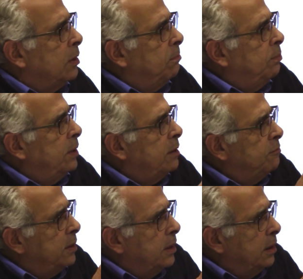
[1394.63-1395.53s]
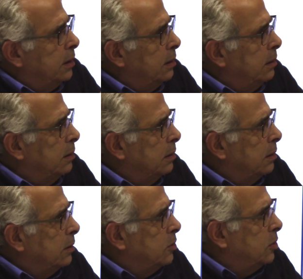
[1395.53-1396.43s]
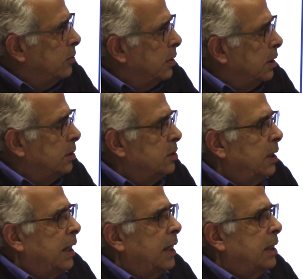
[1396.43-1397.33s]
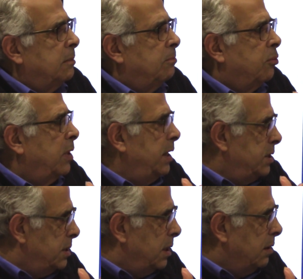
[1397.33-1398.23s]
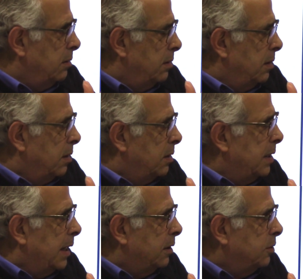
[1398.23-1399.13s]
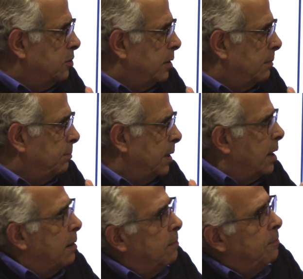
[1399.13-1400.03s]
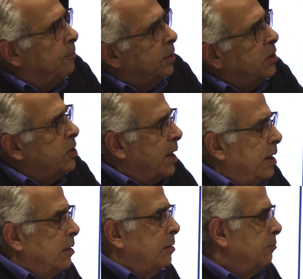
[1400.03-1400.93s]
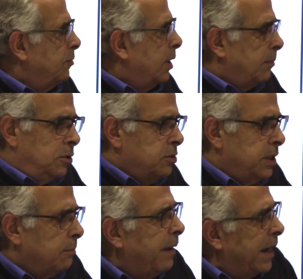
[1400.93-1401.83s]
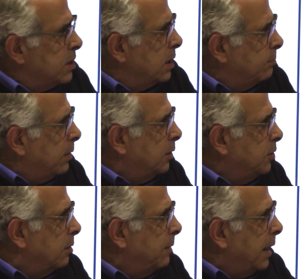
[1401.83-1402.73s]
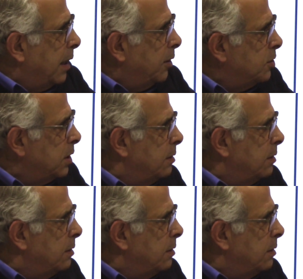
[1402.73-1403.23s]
pivoting toward and embracing Donald Trump, but then, I'm using basketball terminology,